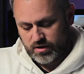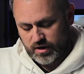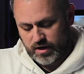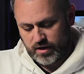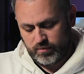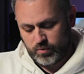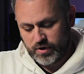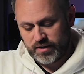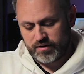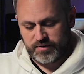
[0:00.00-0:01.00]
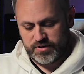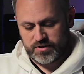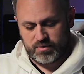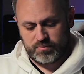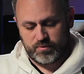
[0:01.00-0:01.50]
One other feature
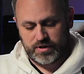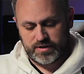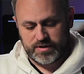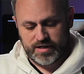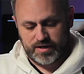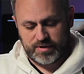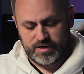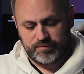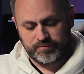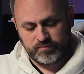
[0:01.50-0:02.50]
I wanted to talk about.